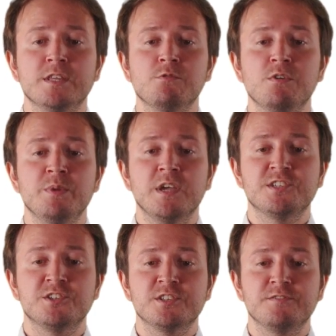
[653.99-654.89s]
there will be
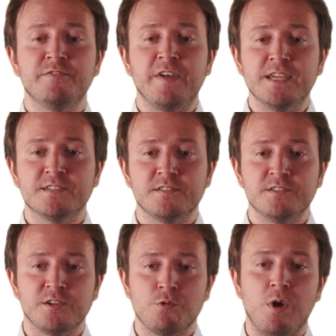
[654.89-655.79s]
a certain phase
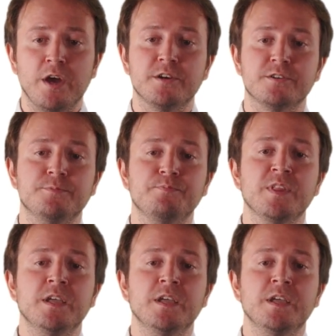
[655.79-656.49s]
that is acquired.